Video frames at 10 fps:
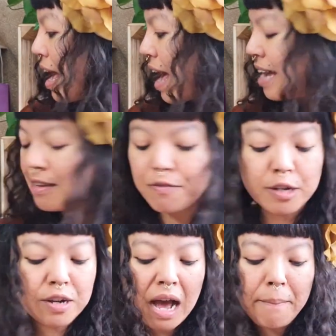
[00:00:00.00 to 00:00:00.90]
I
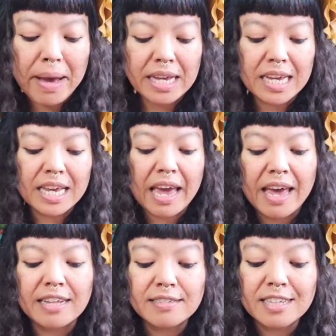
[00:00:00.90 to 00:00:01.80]
will come back here
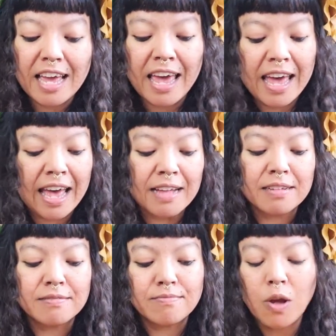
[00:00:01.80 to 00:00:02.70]
again,
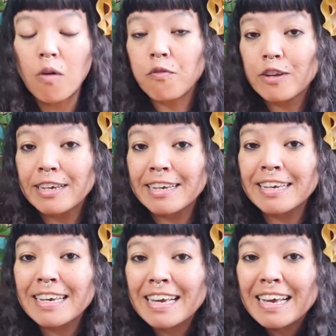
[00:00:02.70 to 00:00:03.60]
and
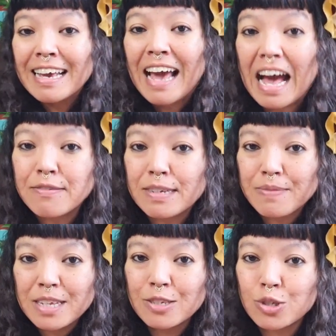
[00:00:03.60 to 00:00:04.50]
hopefully have
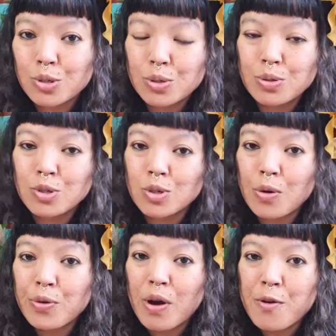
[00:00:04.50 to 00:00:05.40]
something to show
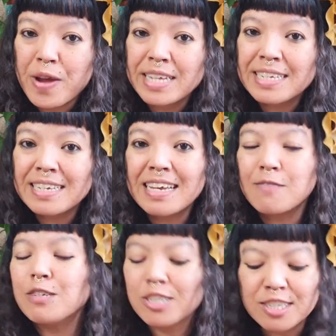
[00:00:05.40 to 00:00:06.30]
you already, and
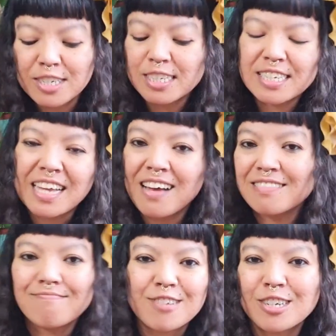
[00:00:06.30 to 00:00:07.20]
we're just gonna sit down
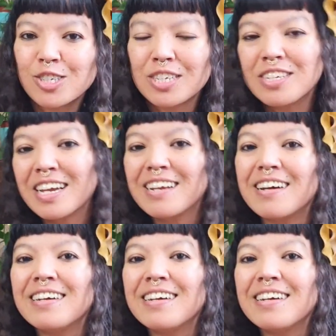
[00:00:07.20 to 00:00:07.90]
and crochet together.